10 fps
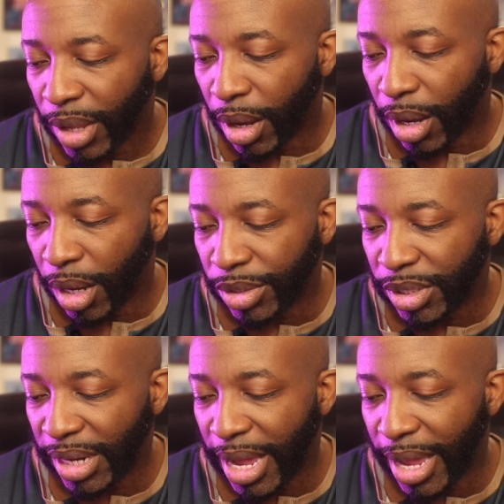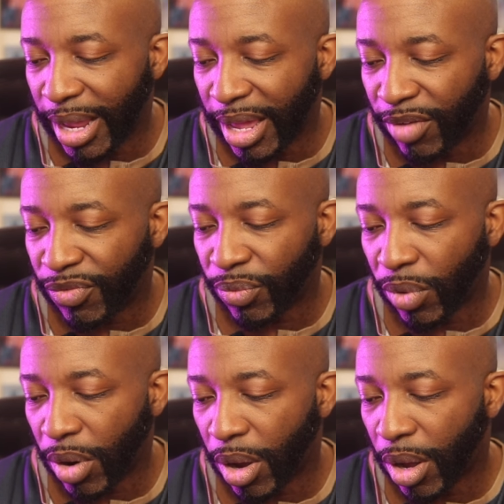to not F
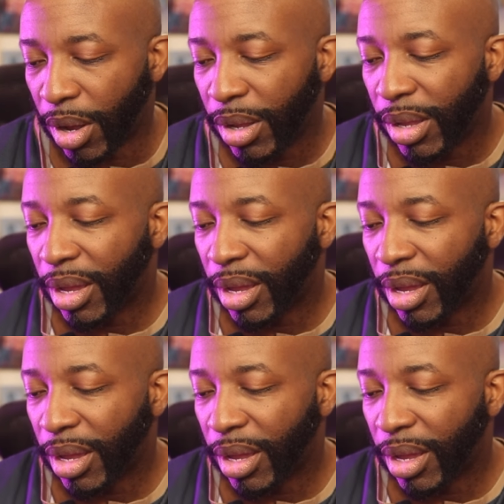raw.